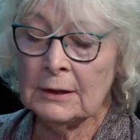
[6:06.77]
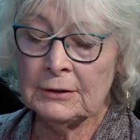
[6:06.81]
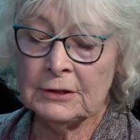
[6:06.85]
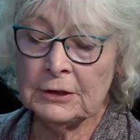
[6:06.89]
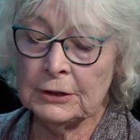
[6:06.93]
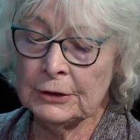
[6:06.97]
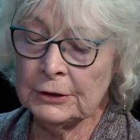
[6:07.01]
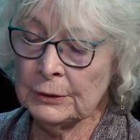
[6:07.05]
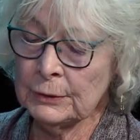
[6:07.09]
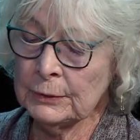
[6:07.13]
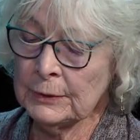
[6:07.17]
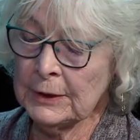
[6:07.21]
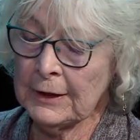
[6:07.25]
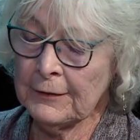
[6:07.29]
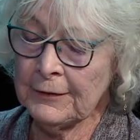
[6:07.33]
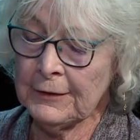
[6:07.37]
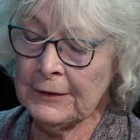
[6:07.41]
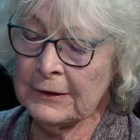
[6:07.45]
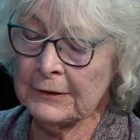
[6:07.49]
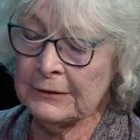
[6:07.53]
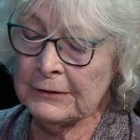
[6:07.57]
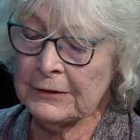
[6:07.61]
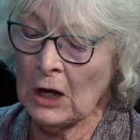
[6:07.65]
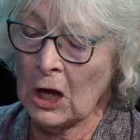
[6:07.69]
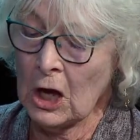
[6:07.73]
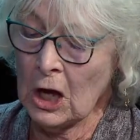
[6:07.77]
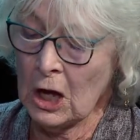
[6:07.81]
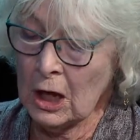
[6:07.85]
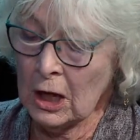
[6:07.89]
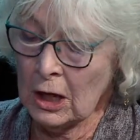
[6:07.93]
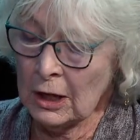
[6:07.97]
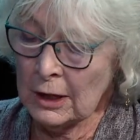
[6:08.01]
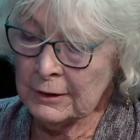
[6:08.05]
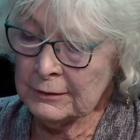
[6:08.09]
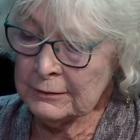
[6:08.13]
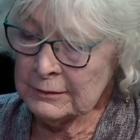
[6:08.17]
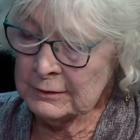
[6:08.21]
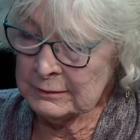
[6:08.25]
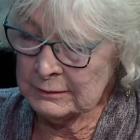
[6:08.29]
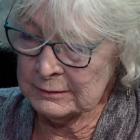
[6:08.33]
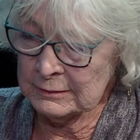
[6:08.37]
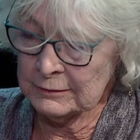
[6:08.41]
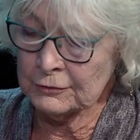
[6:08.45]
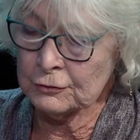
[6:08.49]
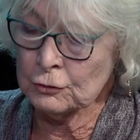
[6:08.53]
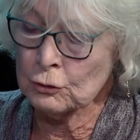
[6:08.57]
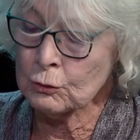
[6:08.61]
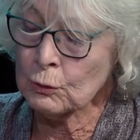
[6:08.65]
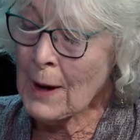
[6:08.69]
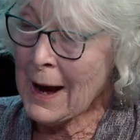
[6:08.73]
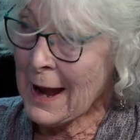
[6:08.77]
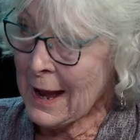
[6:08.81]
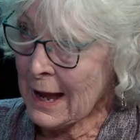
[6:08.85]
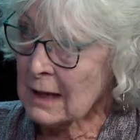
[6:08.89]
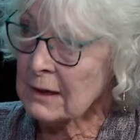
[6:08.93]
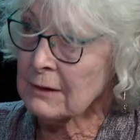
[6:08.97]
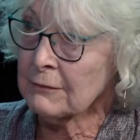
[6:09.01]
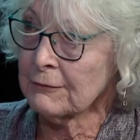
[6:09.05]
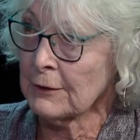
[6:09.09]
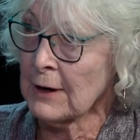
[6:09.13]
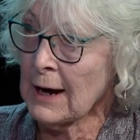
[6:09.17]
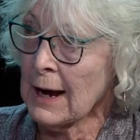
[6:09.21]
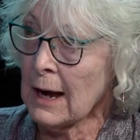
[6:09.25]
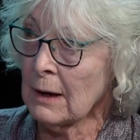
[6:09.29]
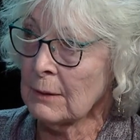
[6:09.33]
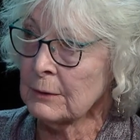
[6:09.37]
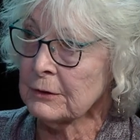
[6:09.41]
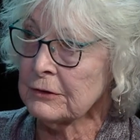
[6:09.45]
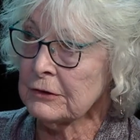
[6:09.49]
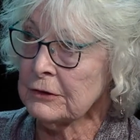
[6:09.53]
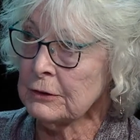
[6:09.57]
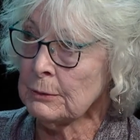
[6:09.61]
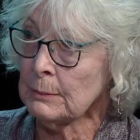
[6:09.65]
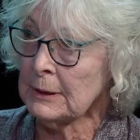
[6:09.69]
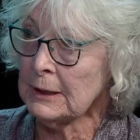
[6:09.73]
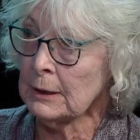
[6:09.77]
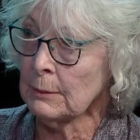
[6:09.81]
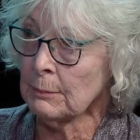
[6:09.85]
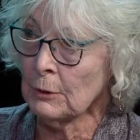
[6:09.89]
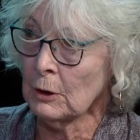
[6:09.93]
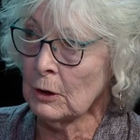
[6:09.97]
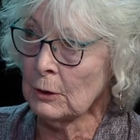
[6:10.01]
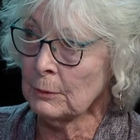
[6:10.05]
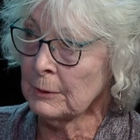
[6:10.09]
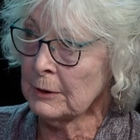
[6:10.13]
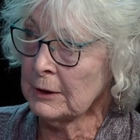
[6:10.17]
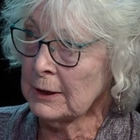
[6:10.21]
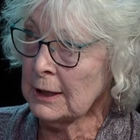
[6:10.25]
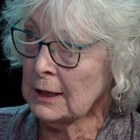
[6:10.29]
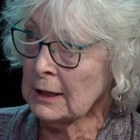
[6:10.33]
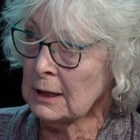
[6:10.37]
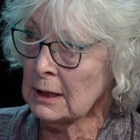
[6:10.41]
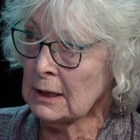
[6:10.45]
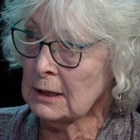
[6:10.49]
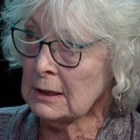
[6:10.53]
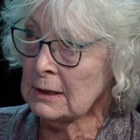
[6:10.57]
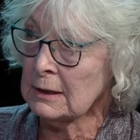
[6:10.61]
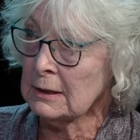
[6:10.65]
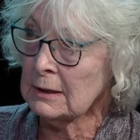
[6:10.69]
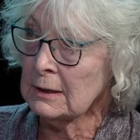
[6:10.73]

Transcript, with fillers: to get this on track for how it's to be appropriated.